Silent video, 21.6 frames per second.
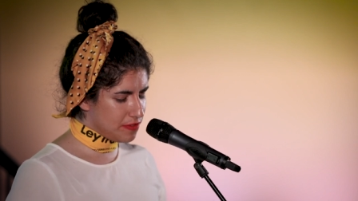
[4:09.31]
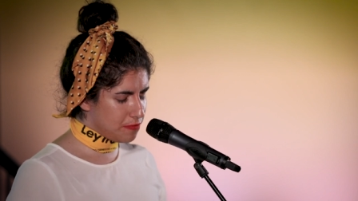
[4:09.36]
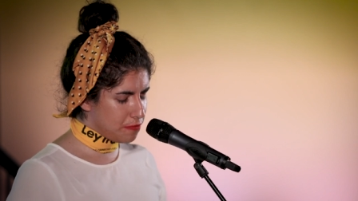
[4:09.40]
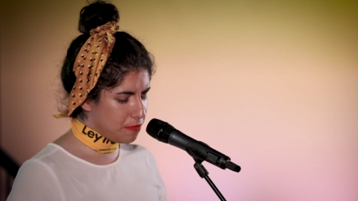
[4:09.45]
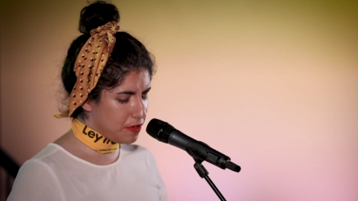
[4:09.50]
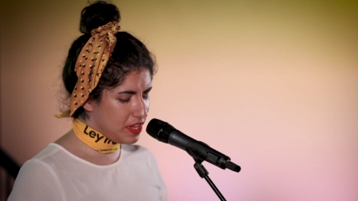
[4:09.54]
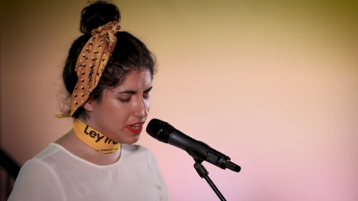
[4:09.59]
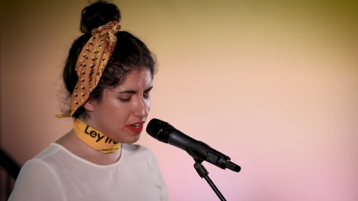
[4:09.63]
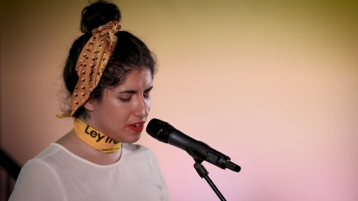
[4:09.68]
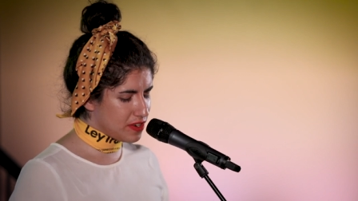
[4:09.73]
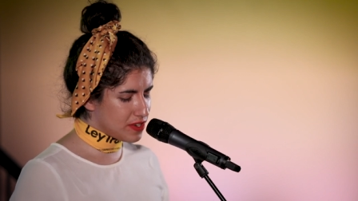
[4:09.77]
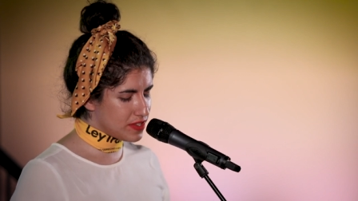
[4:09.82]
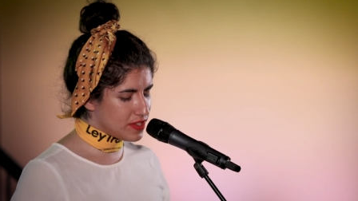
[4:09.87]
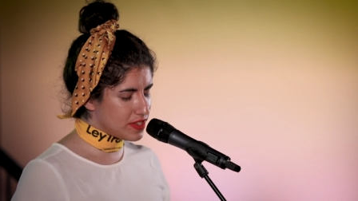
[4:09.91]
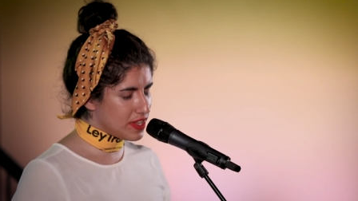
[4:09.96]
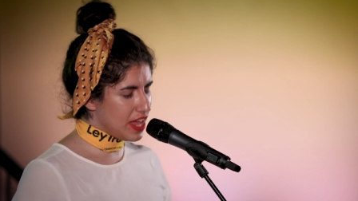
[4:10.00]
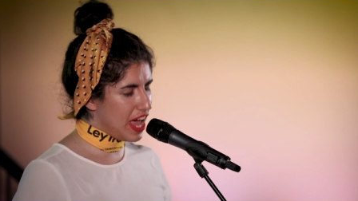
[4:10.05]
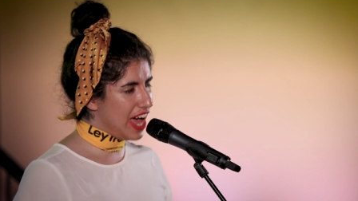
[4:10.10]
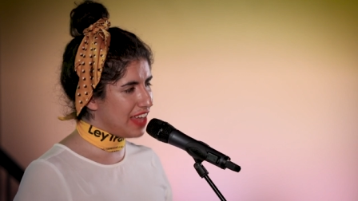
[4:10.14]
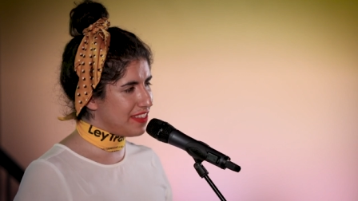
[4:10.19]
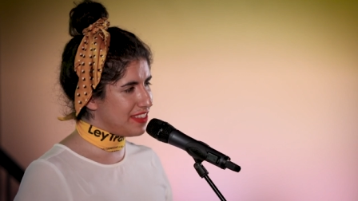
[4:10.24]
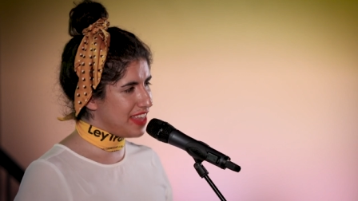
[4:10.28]
fears,
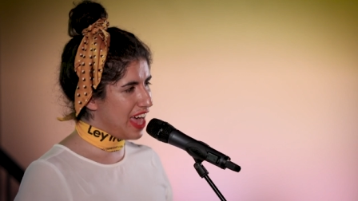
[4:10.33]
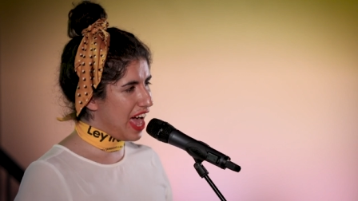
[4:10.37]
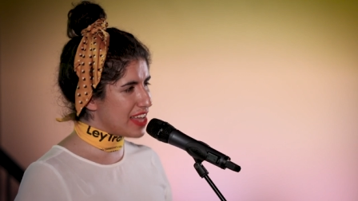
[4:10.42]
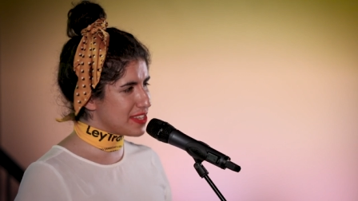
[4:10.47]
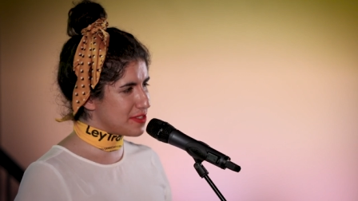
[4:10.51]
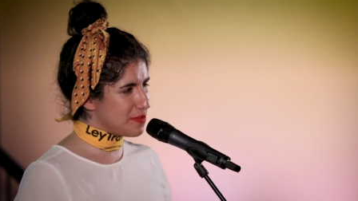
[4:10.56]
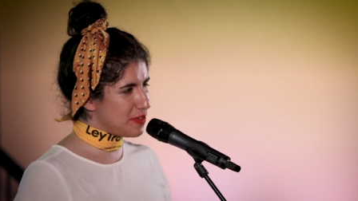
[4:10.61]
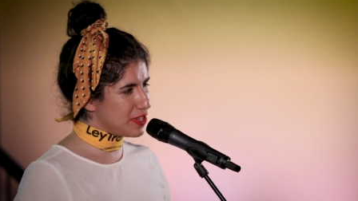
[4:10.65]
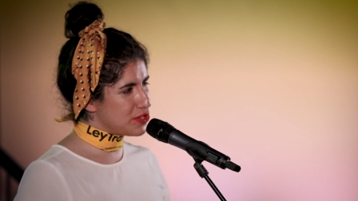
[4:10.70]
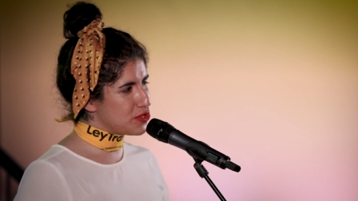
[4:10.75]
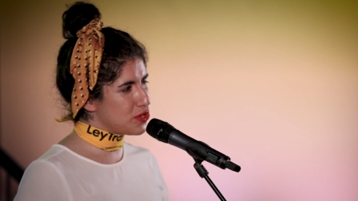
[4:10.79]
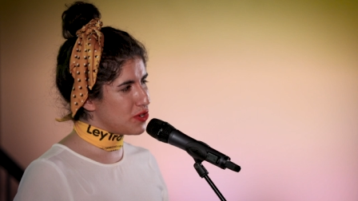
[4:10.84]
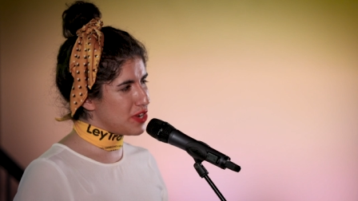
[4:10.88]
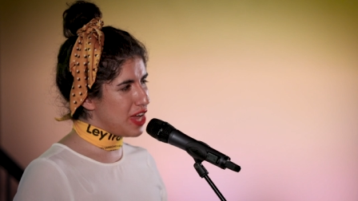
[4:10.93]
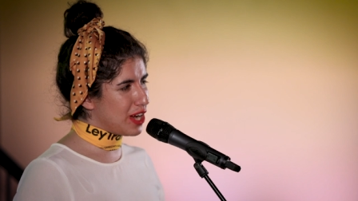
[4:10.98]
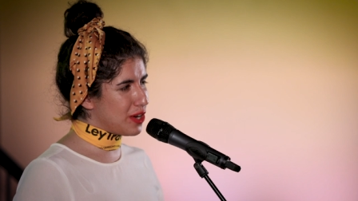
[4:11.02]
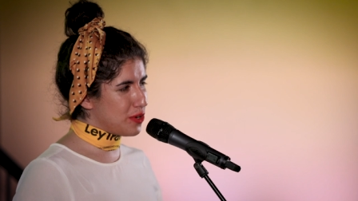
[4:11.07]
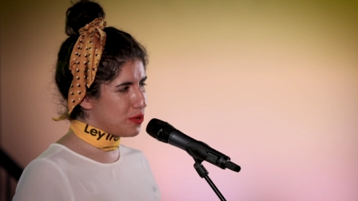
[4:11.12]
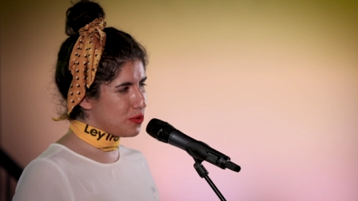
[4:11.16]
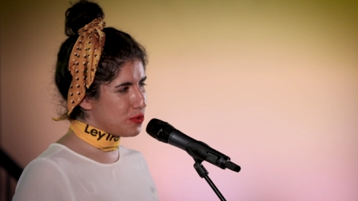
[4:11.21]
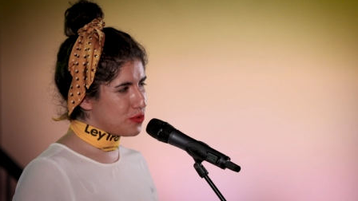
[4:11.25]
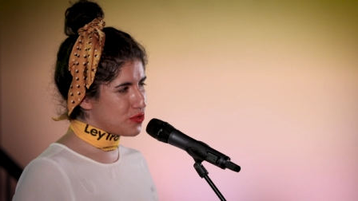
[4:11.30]
and as Victoria
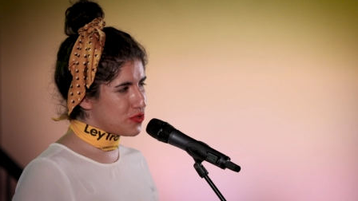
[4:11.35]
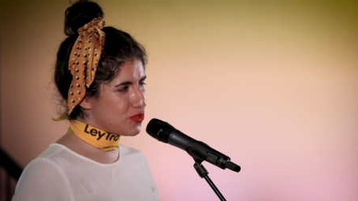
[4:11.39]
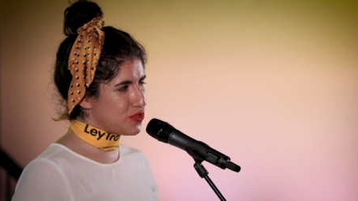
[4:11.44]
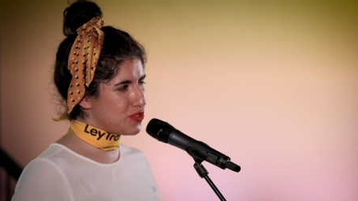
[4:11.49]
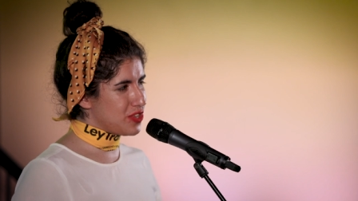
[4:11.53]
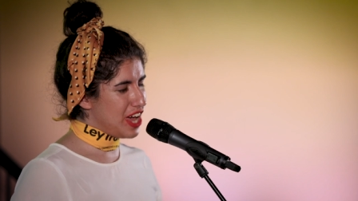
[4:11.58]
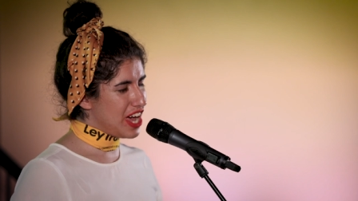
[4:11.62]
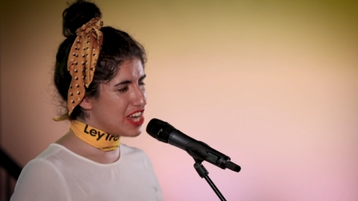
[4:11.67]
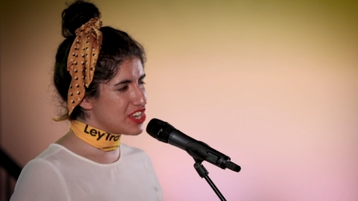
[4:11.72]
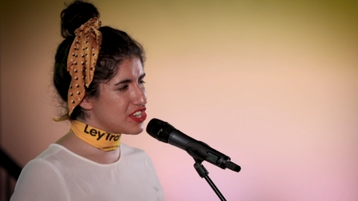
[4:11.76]
Cruz,